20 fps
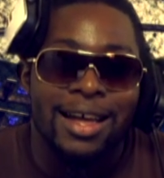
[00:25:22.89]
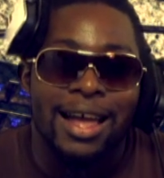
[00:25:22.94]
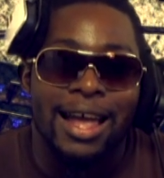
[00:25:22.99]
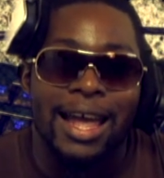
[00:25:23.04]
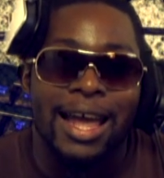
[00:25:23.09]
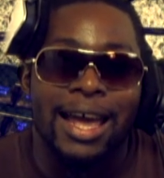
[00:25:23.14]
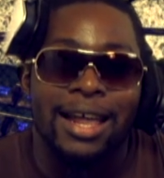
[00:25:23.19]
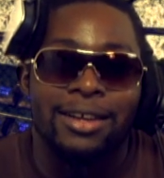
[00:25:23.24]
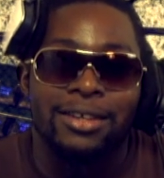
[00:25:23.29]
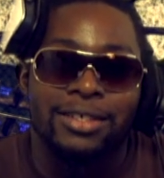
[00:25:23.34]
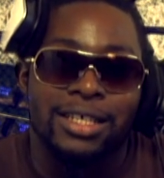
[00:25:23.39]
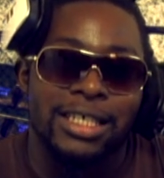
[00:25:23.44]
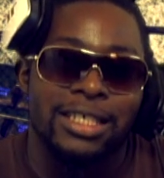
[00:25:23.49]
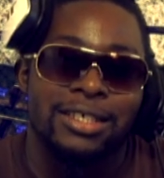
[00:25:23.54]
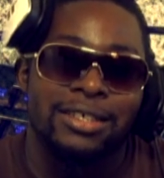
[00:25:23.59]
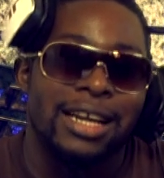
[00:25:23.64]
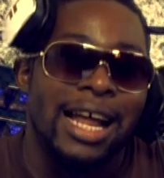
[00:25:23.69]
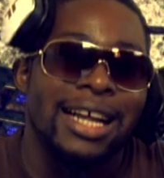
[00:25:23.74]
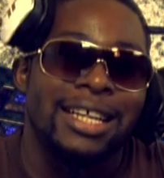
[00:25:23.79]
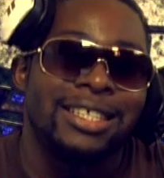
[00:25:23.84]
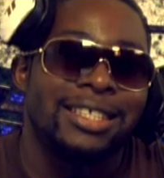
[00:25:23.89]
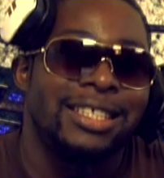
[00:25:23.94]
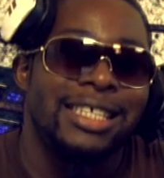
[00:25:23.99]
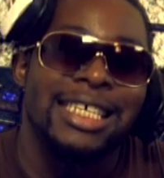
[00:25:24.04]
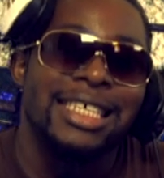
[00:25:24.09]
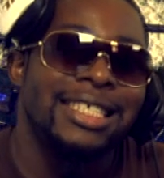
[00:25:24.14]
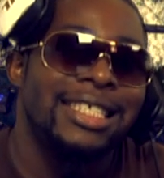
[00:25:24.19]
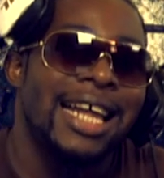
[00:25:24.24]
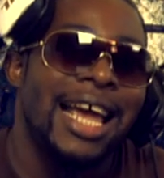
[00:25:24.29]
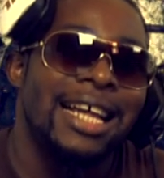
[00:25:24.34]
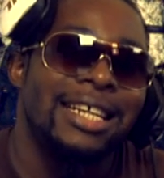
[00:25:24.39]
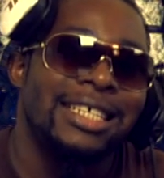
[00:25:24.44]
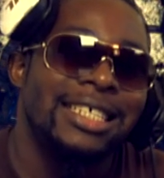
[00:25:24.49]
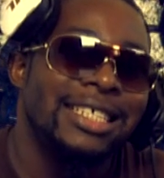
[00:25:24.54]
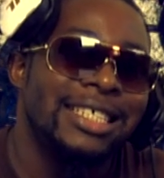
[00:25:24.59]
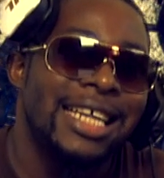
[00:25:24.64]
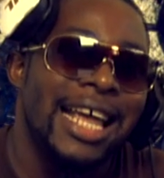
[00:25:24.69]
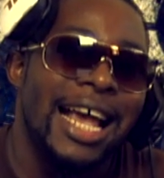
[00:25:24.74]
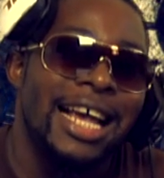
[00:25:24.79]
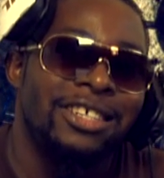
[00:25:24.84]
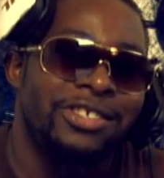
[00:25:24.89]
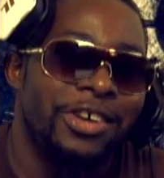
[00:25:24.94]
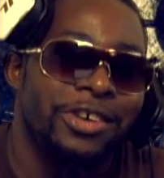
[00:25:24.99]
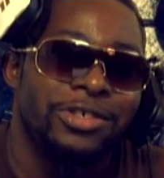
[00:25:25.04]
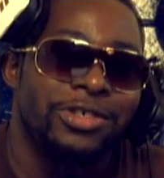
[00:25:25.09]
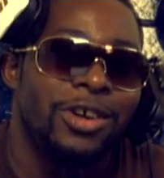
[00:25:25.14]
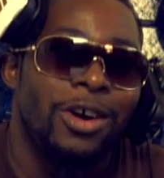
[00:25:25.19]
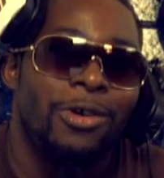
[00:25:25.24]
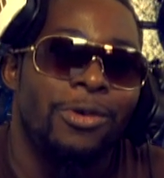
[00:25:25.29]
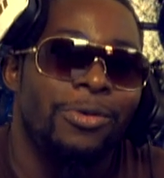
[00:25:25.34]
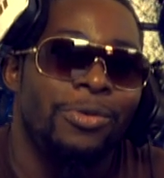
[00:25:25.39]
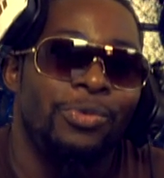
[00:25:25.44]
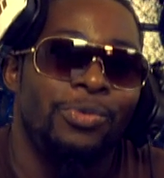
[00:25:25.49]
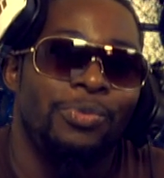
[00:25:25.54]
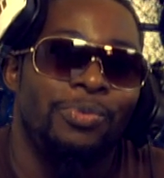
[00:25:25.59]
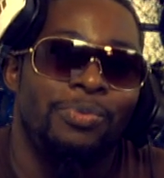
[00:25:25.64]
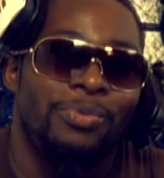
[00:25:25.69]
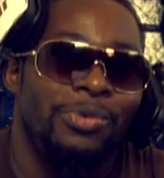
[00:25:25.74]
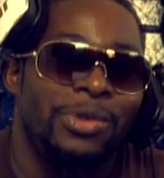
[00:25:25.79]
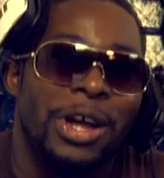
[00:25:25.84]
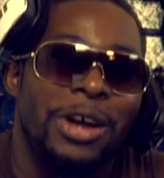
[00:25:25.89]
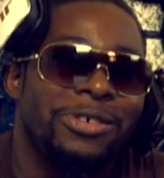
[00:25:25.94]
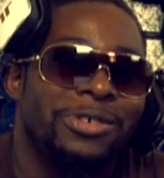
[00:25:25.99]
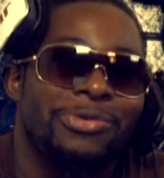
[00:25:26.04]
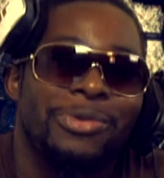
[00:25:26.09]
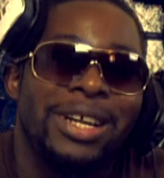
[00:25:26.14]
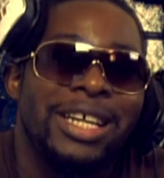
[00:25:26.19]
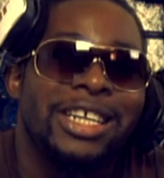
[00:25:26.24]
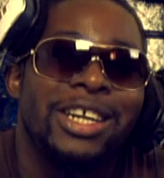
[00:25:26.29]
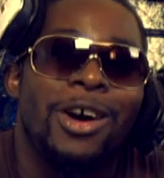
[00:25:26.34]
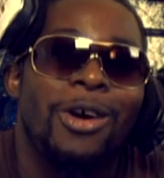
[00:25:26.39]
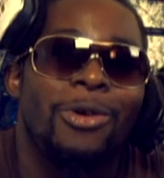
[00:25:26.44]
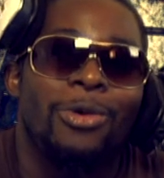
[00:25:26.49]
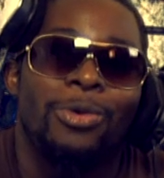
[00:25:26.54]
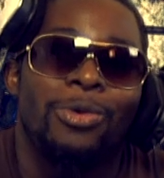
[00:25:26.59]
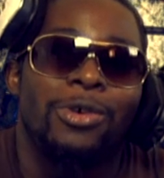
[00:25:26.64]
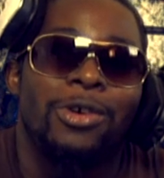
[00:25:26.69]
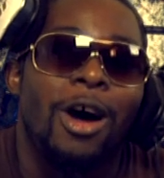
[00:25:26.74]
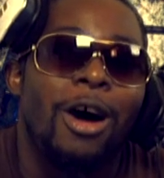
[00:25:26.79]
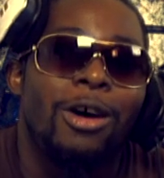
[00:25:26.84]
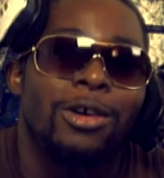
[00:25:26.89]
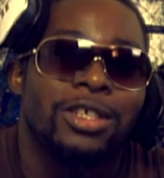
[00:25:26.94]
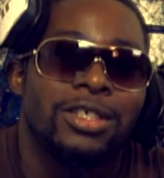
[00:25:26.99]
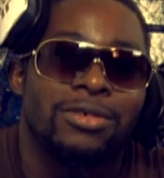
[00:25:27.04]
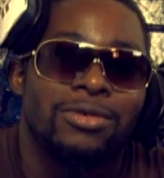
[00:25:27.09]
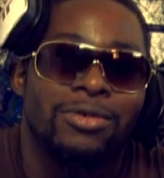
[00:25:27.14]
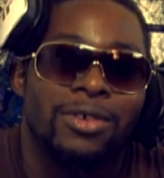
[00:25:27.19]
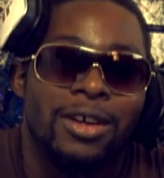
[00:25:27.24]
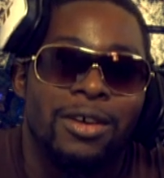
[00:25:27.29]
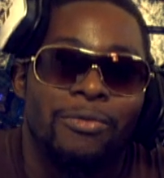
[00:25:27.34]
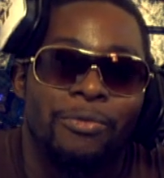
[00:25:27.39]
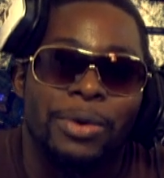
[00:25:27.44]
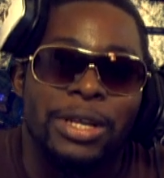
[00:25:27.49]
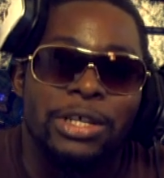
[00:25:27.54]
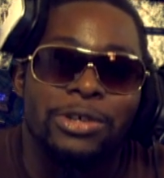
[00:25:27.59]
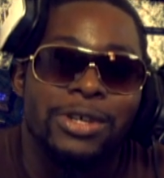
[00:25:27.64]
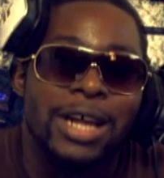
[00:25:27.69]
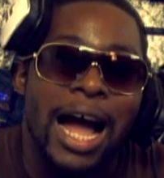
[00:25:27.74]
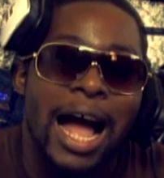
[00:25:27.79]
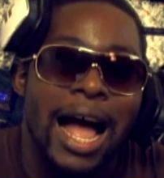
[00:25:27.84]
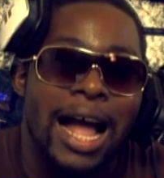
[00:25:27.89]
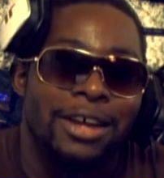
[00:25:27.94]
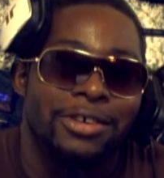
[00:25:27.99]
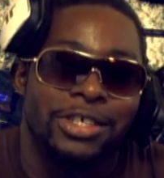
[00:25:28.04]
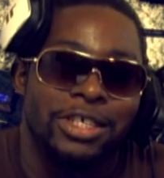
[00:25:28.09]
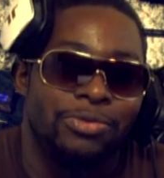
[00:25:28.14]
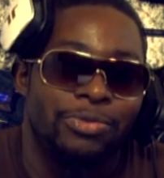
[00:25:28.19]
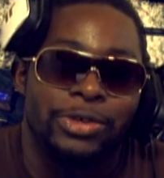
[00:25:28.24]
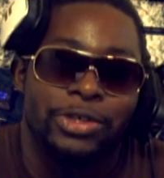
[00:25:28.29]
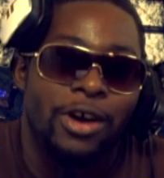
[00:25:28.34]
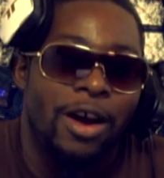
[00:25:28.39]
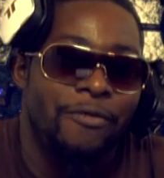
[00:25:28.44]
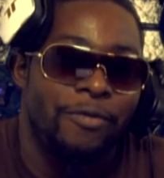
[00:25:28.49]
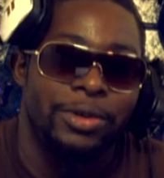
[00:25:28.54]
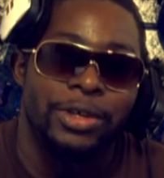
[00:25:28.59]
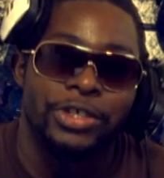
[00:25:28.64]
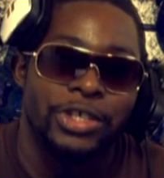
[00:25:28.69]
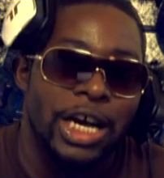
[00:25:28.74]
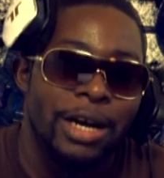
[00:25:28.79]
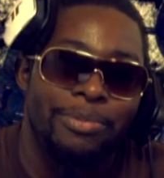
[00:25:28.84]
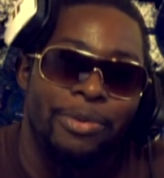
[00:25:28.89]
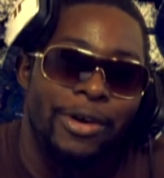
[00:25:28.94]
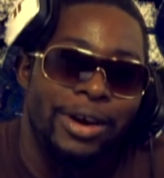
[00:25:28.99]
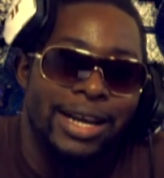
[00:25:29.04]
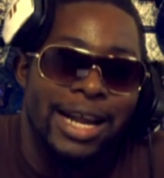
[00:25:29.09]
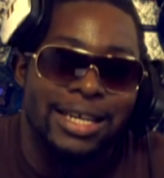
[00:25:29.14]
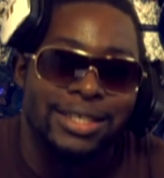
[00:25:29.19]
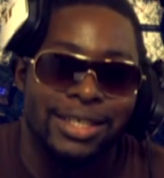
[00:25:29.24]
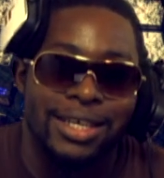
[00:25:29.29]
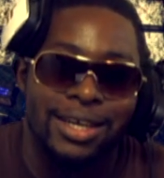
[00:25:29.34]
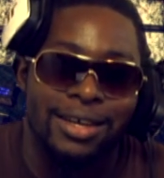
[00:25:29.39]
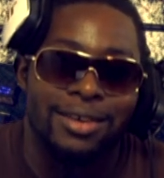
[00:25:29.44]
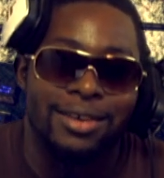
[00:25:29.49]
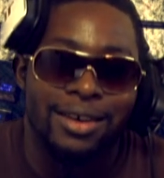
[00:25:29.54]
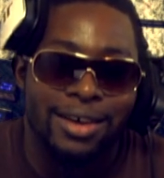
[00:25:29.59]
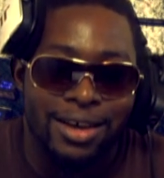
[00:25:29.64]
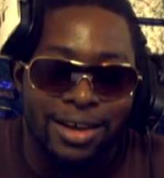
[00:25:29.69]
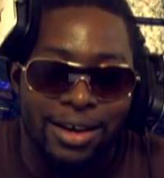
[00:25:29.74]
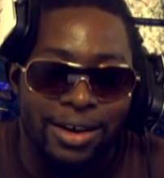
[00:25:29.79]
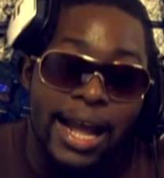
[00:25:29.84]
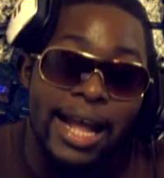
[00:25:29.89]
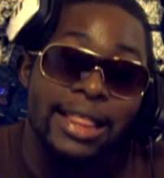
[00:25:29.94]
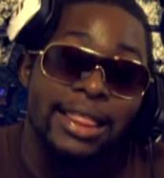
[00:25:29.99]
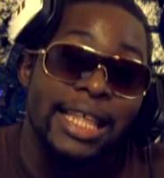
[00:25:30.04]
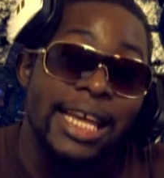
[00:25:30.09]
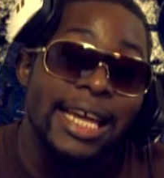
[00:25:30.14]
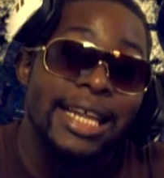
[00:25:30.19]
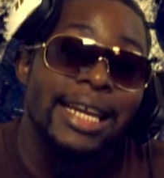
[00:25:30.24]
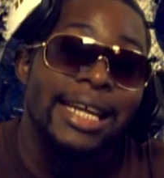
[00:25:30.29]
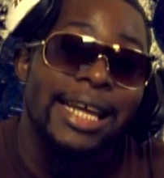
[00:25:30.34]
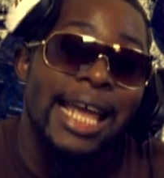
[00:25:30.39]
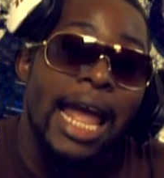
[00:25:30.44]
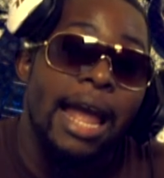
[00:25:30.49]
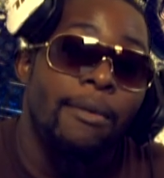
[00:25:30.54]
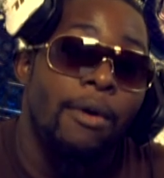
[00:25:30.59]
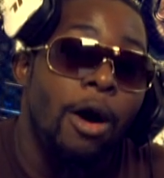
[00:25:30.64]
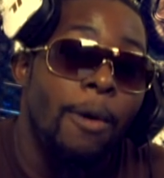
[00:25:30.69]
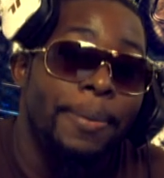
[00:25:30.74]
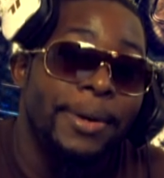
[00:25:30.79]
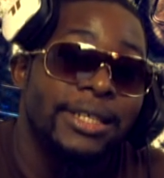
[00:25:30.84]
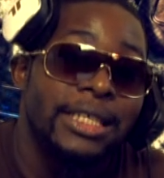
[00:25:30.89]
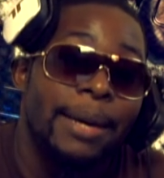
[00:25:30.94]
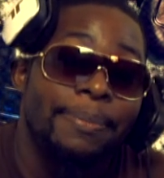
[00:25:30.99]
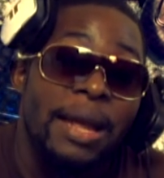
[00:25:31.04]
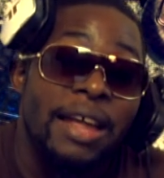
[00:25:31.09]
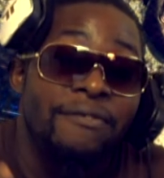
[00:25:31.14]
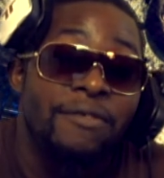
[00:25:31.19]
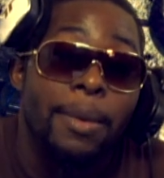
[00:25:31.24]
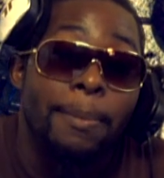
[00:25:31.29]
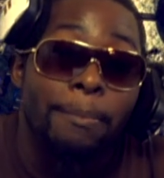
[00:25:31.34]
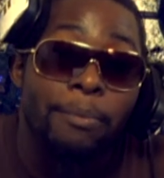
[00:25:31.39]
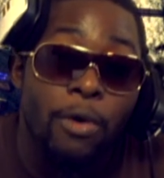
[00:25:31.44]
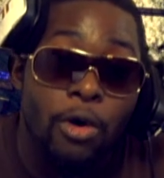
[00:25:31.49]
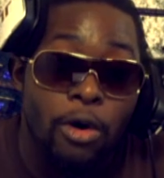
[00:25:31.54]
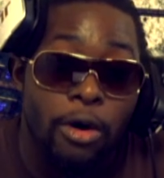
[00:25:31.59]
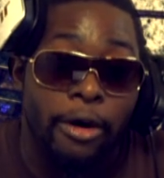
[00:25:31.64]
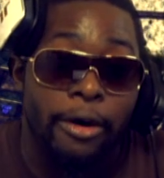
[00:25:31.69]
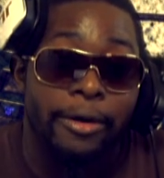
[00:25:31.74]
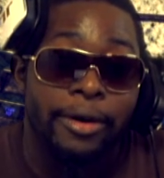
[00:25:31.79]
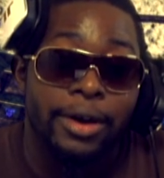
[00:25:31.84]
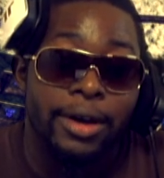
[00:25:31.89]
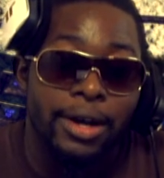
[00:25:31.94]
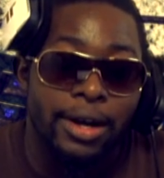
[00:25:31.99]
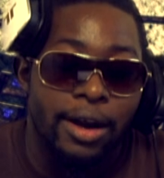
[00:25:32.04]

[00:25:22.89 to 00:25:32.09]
And because like these days there's really no loss when you die. You just restart from your checkpoint and that's it. And then the game opens up even more.